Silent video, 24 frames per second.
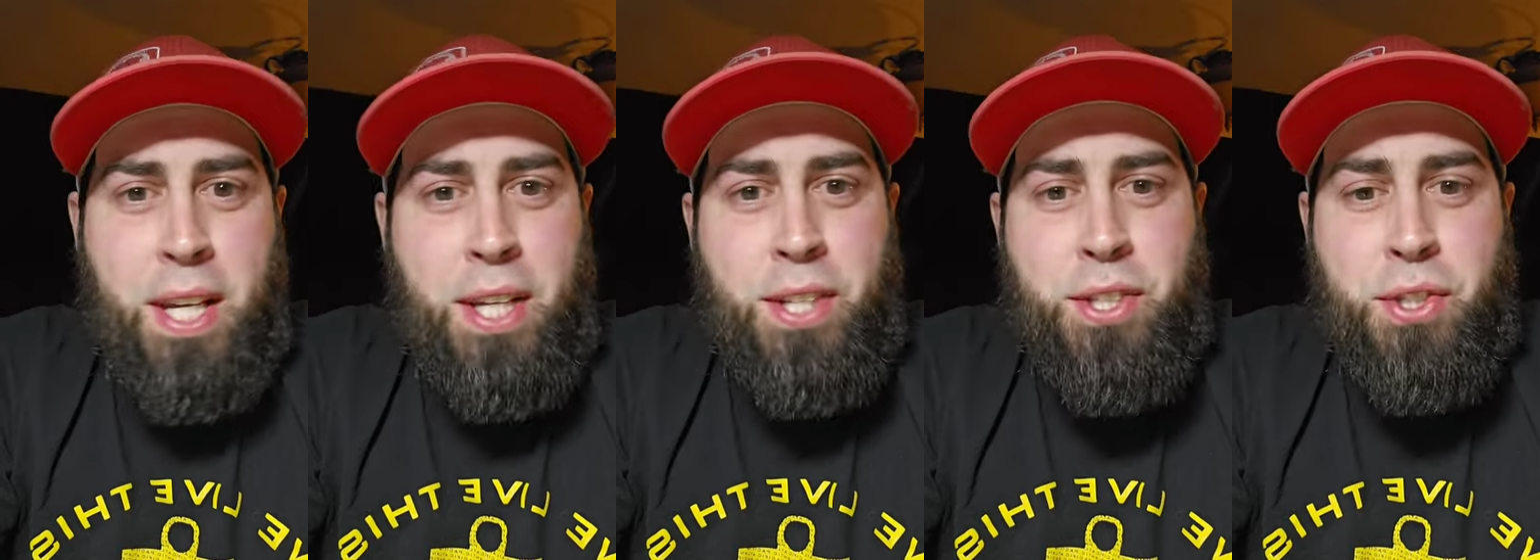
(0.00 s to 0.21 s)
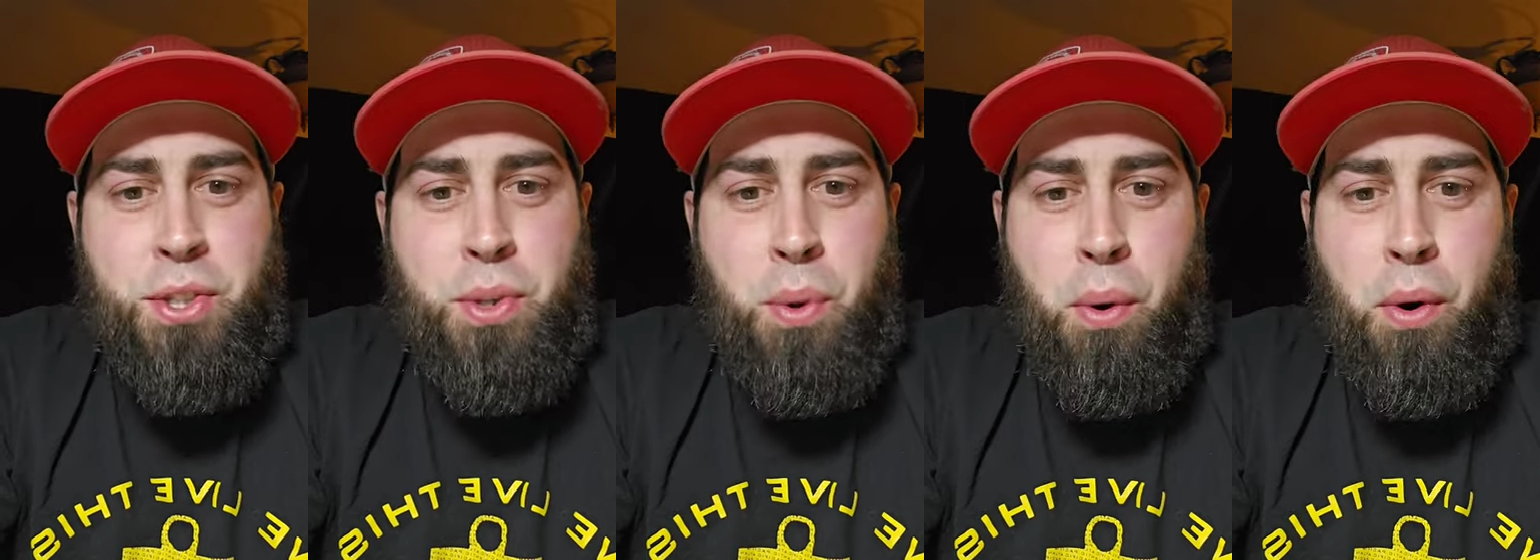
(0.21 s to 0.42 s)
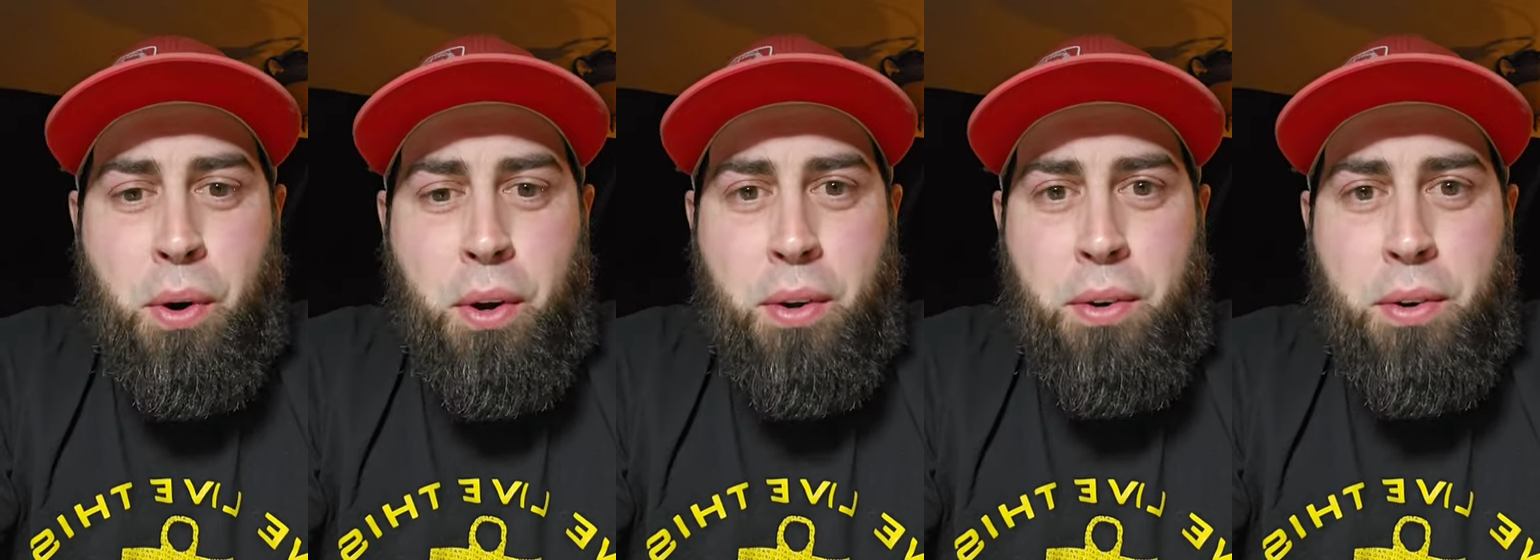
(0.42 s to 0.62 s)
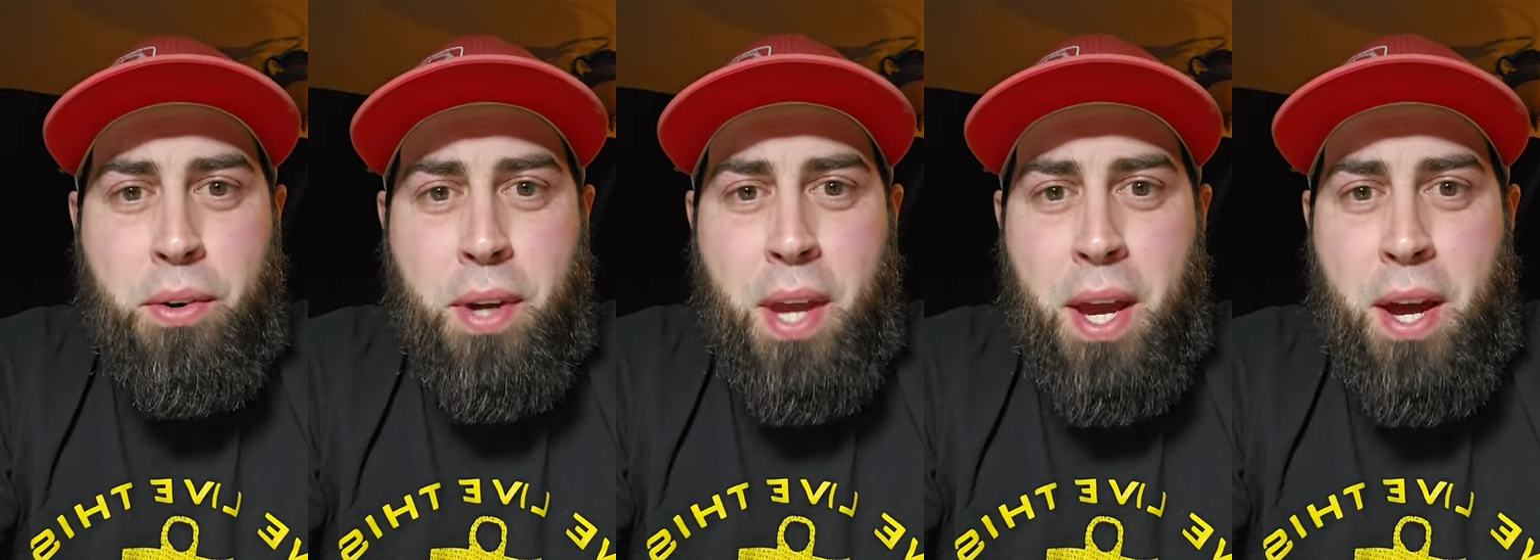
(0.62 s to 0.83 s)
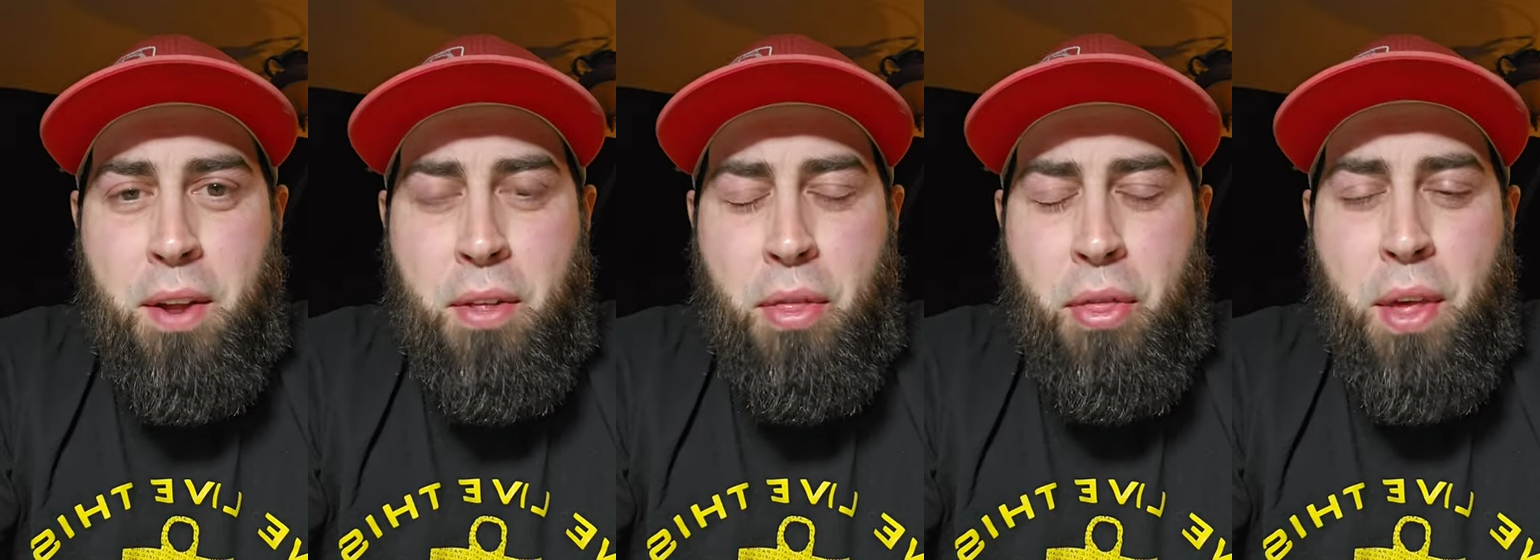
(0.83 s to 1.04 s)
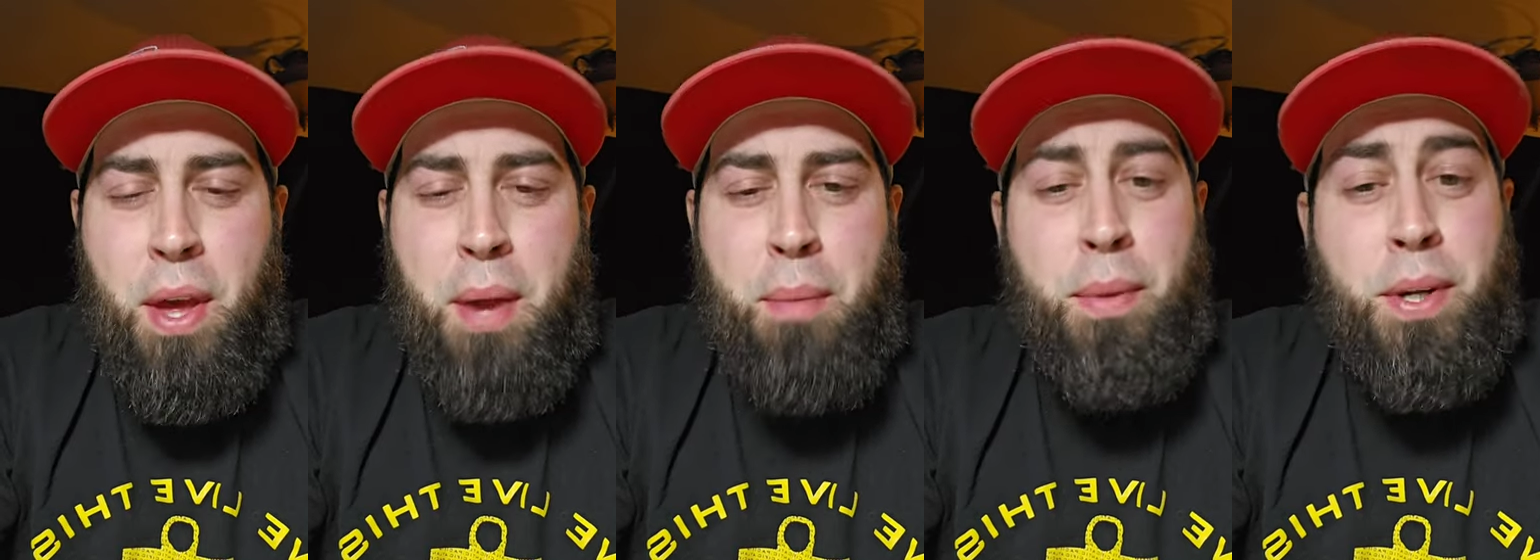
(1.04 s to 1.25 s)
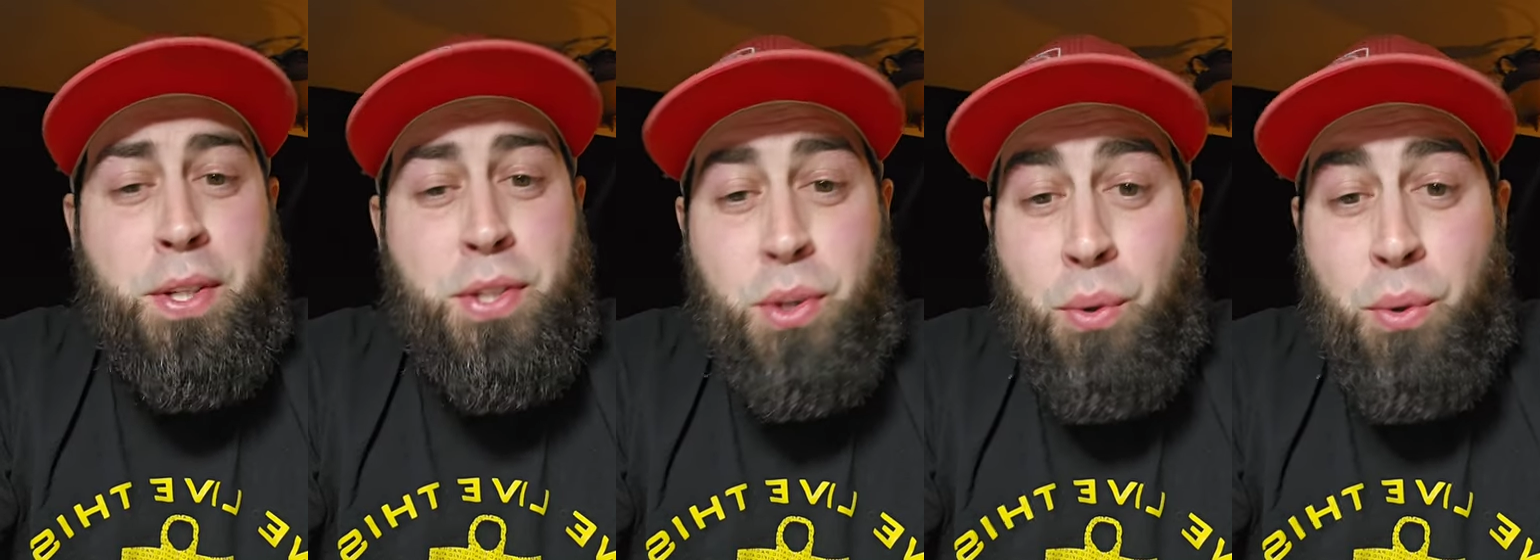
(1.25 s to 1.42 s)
a historical kind of thing,